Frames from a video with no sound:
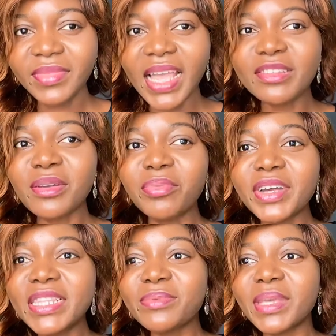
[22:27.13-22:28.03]
at some
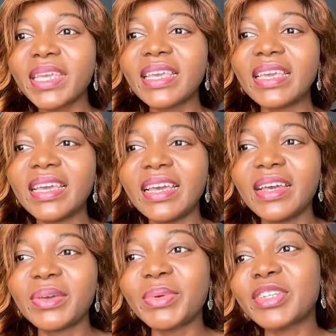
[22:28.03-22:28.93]
point we
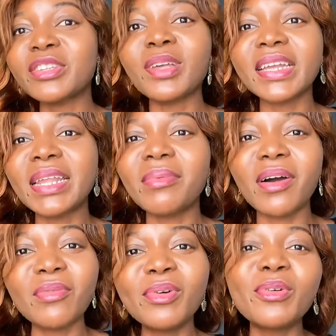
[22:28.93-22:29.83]
were just talking
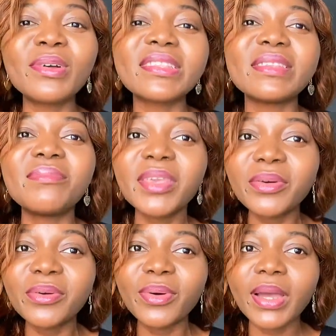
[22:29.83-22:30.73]
about who cooks the
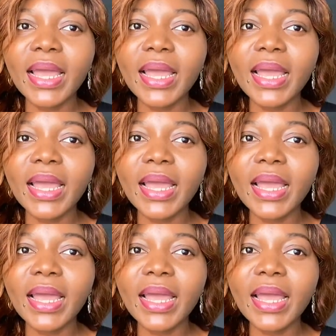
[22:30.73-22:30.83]
meal.